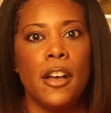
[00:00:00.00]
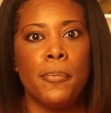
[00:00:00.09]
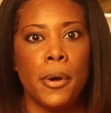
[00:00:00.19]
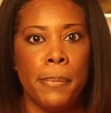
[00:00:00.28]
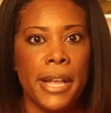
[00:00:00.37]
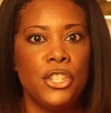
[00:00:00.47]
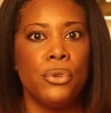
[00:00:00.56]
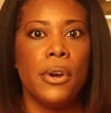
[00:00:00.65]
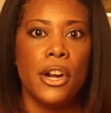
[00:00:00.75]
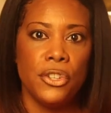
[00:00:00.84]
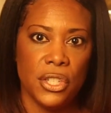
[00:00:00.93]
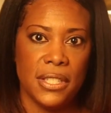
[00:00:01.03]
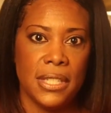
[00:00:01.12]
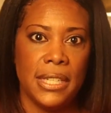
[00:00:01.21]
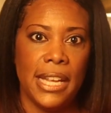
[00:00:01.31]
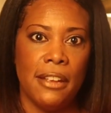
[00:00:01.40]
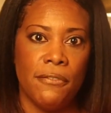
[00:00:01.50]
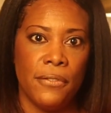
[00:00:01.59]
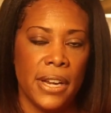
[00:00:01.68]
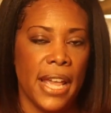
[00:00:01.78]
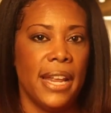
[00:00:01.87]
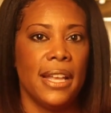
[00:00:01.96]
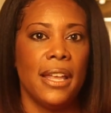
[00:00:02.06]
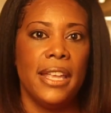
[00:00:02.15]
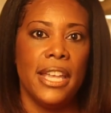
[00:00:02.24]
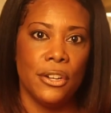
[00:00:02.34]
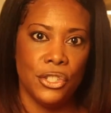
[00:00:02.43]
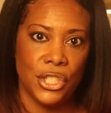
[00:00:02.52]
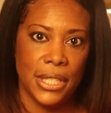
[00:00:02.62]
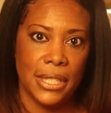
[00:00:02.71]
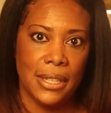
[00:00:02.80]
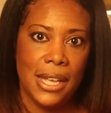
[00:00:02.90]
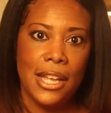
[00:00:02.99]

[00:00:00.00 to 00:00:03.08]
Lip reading: of perpetual urgency and frenetic energy.